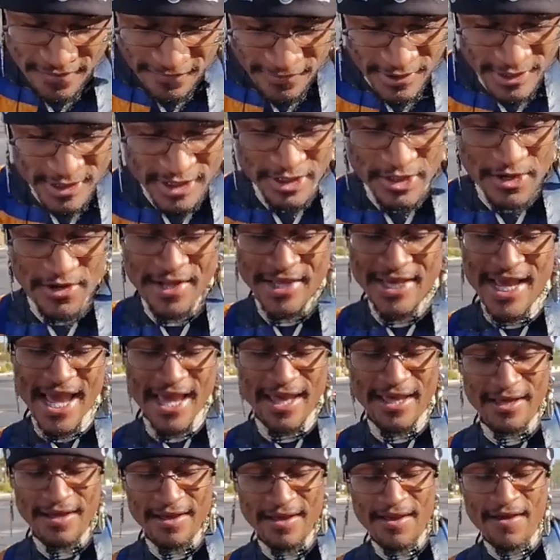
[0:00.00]
Verse
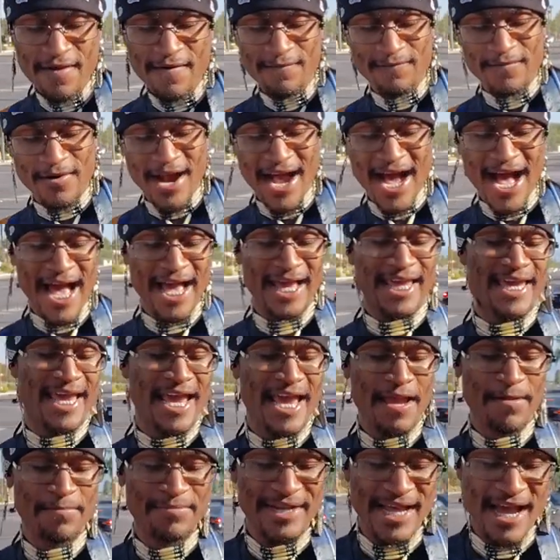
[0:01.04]
38, For I
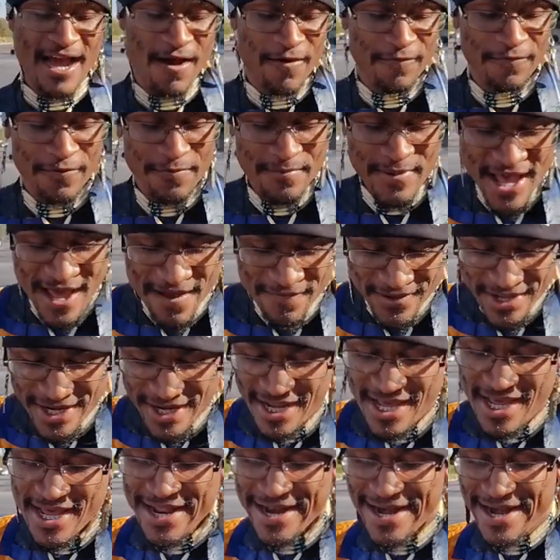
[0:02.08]
came down from heaven,
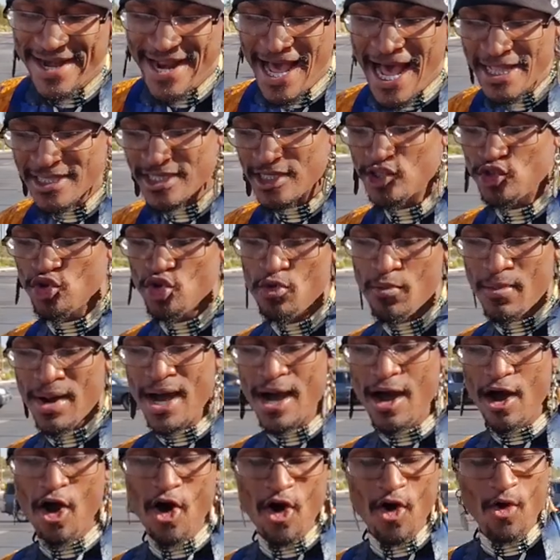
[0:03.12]
not to do
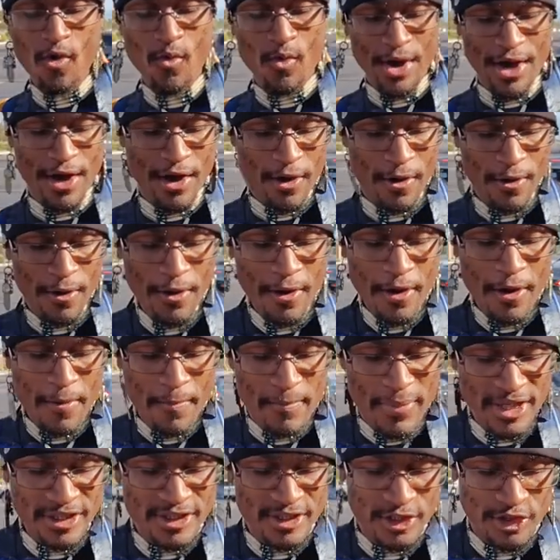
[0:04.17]
my own will,
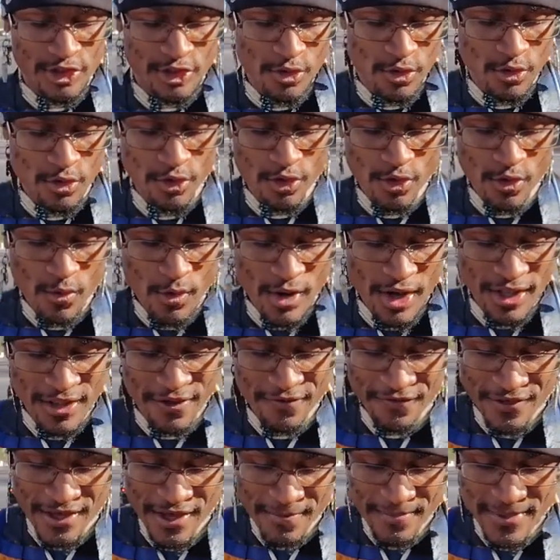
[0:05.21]
but to do the will
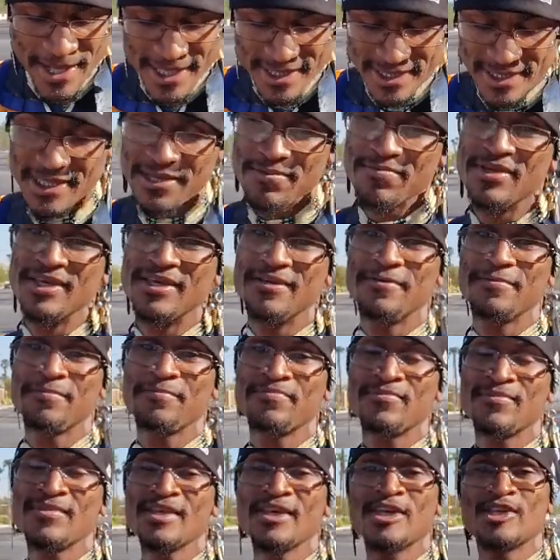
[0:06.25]
of him that sent me.
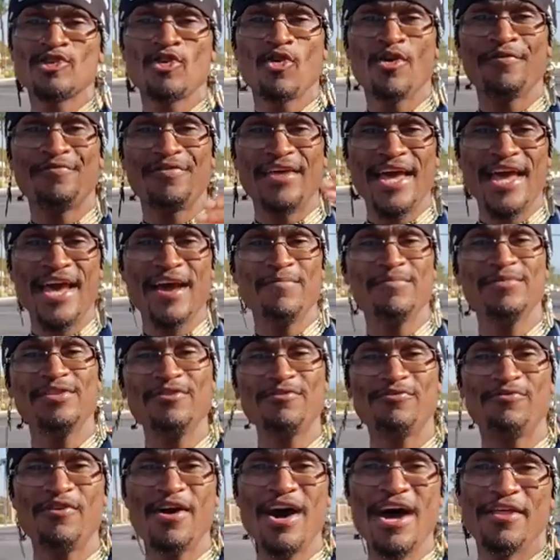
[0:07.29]
So if the Heavenly
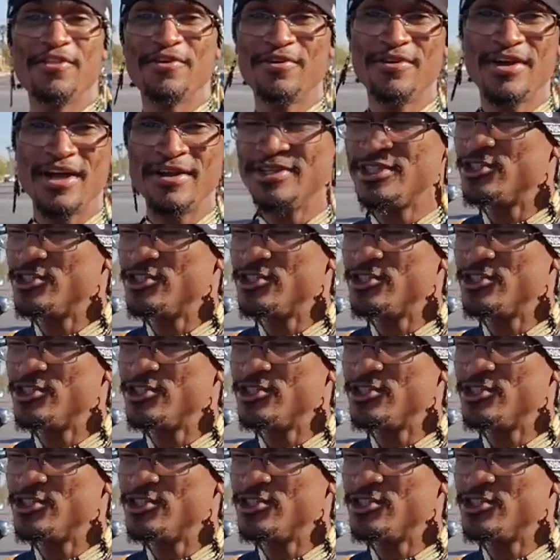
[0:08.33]
Father, I